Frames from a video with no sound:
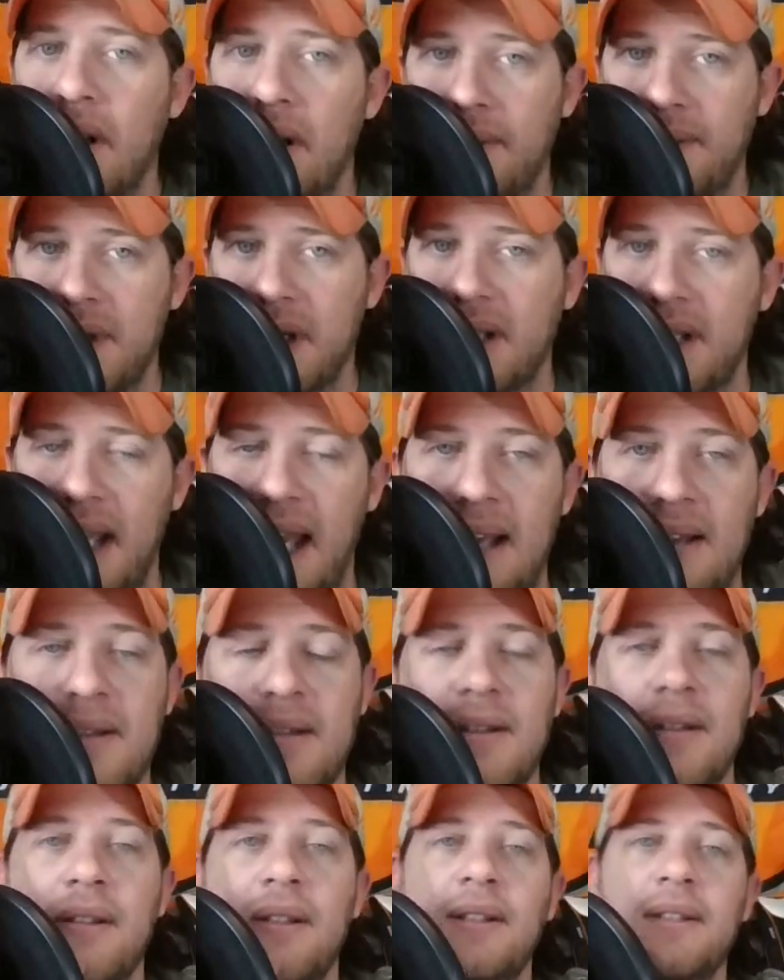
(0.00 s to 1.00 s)
of
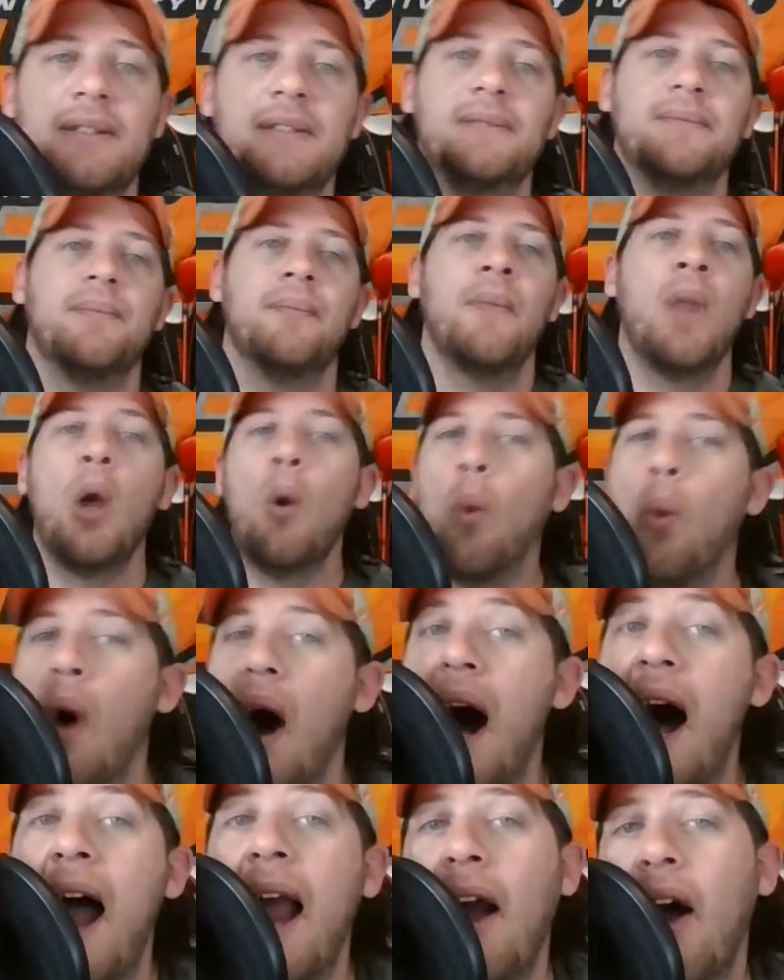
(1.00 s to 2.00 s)
success.
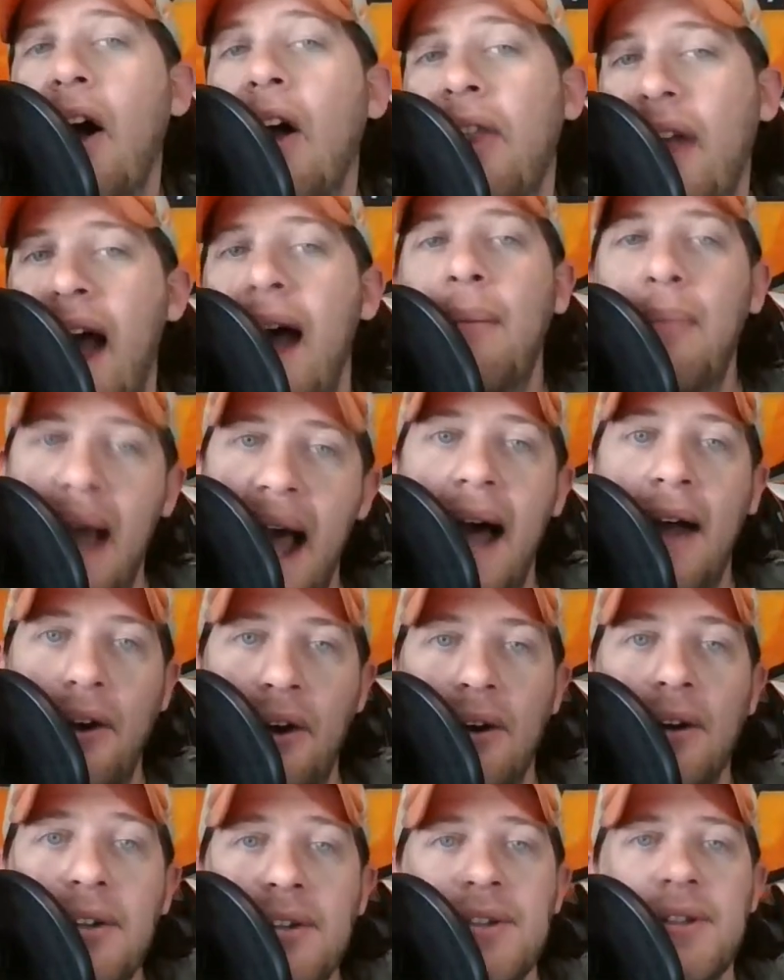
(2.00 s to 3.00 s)
Why all that
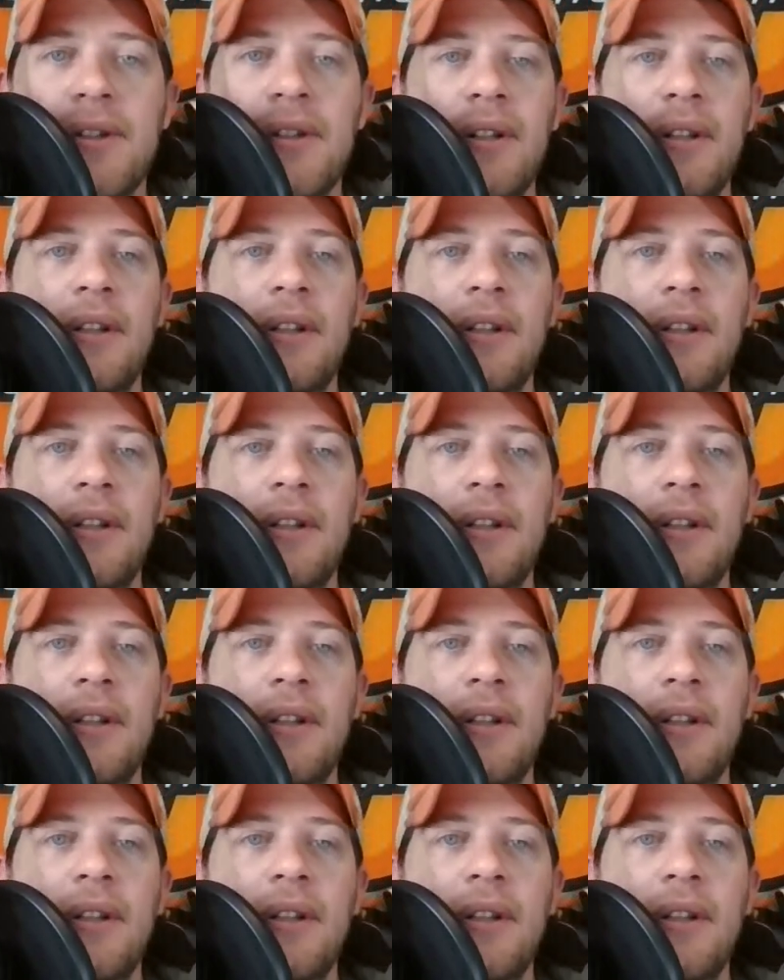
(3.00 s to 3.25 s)
matters,